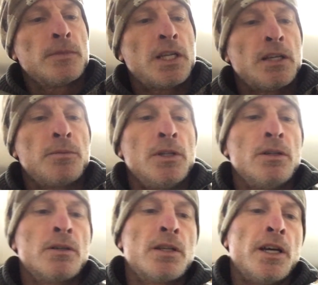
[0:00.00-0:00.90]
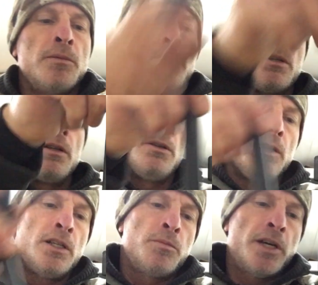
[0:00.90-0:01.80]
takes me a long time just to do
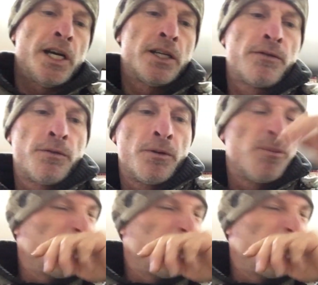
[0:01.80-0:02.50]
each batch for